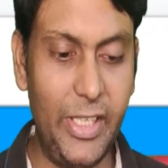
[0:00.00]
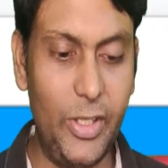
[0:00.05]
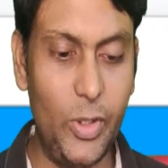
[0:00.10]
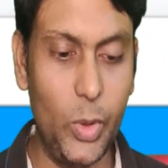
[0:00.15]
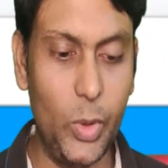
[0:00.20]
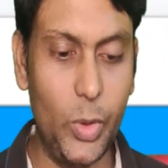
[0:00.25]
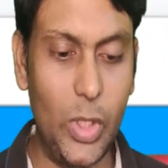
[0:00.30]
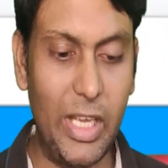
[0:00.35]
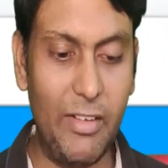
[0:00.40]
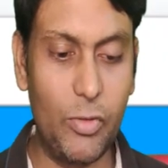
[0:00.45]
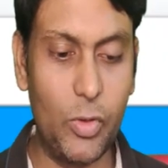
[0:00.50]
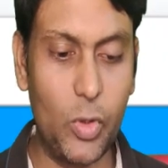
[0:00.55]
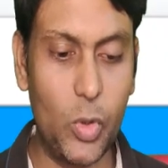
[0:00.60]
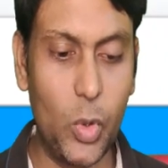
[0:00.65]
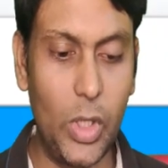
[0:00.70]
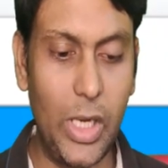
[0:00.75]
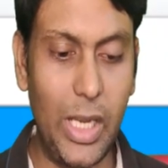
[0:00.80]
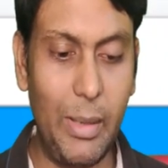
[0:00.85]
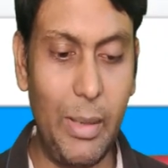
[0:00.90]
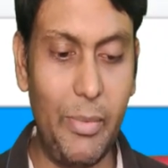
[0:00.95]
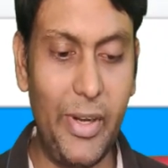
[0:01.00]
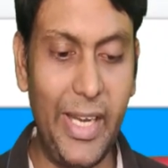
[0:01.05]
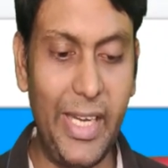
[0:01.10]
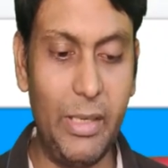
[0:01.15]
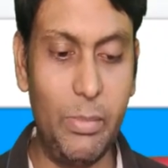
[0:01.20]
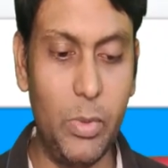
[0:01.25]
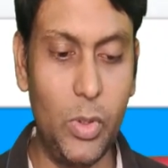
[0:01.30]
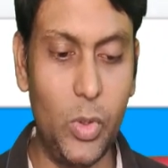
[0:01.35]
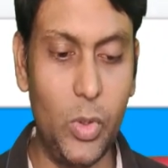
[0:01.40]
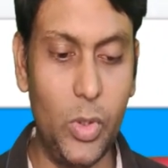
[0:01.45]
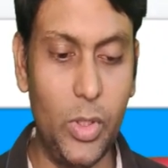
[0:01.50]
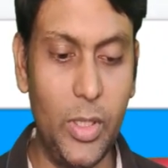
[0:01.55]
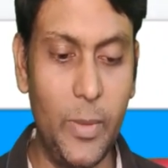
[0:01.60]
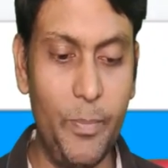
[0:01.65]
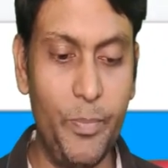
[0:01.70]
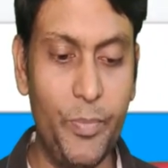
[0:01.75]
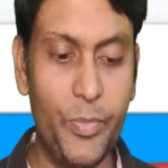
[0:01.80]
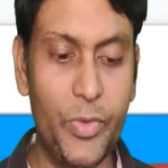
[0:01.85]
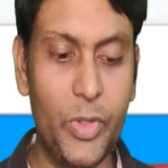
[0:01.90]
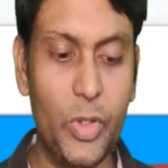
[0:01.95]
you have collaborate board,
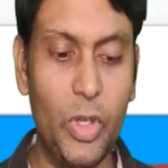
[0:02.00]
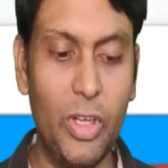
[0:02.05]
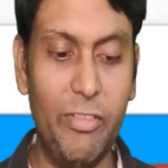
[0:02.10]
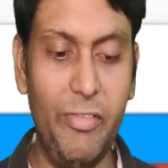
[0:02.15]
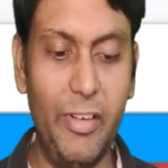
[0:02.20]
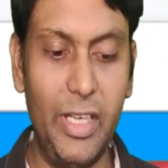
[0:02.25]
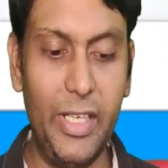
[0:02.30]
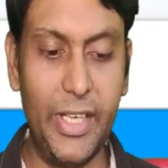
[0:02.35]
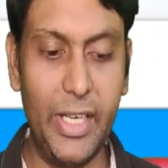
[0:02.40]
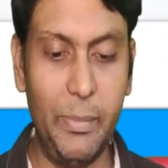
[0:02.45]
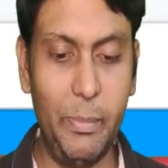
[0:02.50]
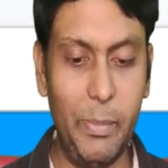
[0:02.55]
you have field trip